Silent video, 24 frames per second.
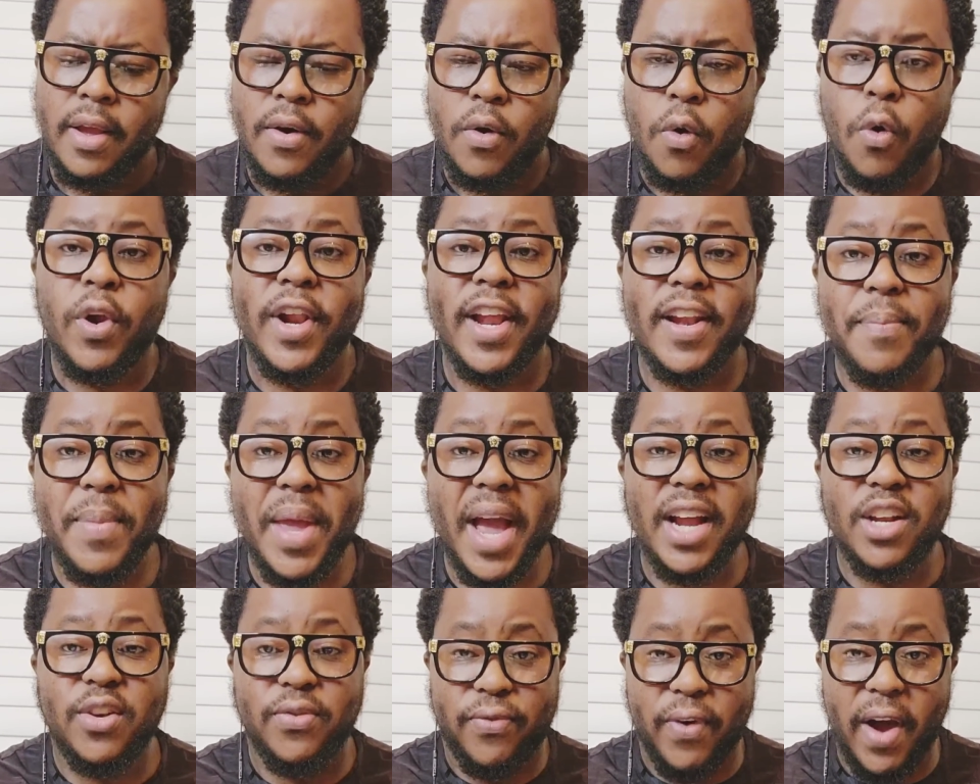or let me
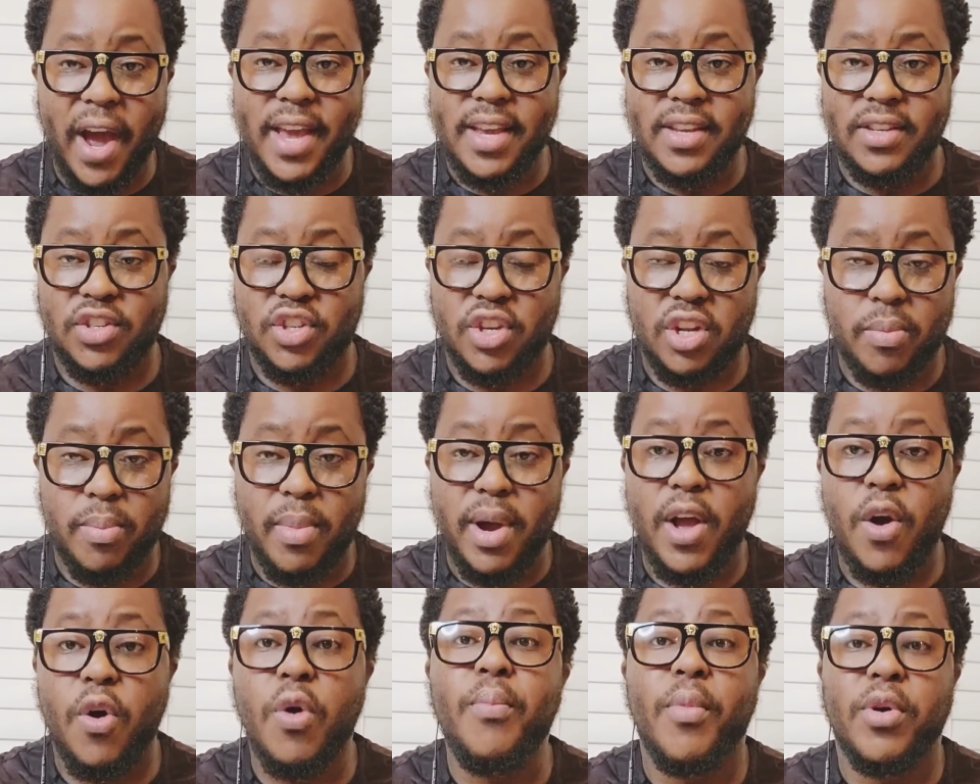advise
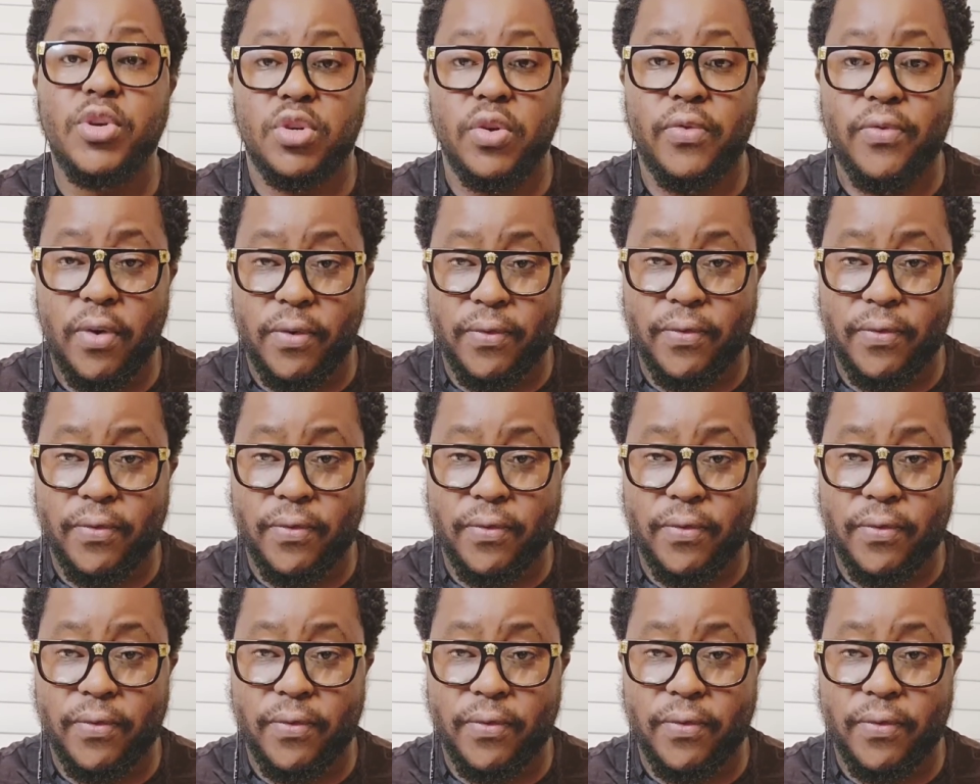Jeremiah Omoto for